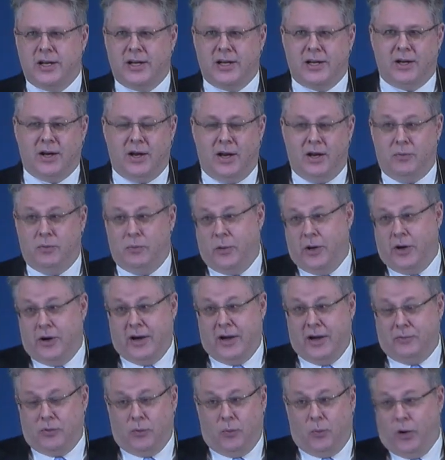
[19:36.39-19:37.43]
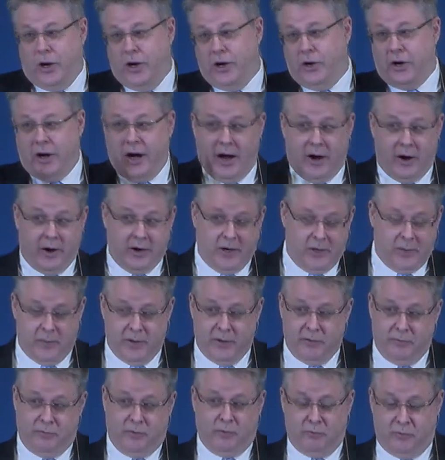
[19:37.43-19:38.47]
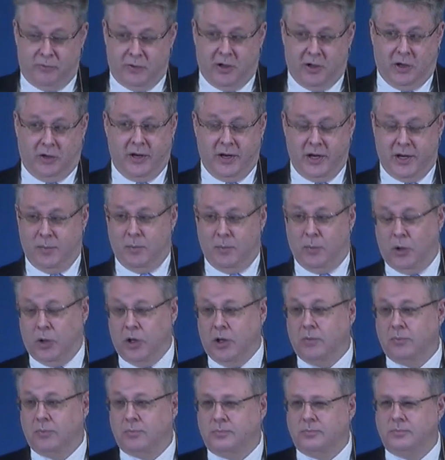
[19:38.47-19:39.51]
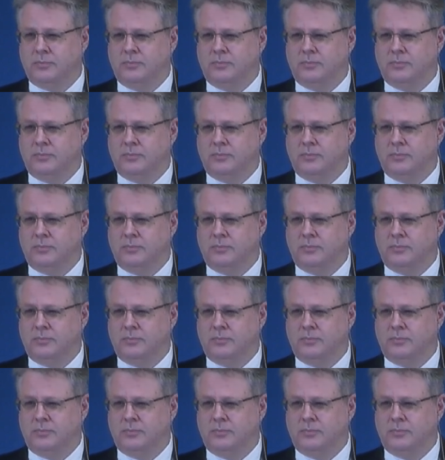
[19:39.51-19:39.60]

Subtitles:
and we don't have to wonder how it could be fulfilled anymore,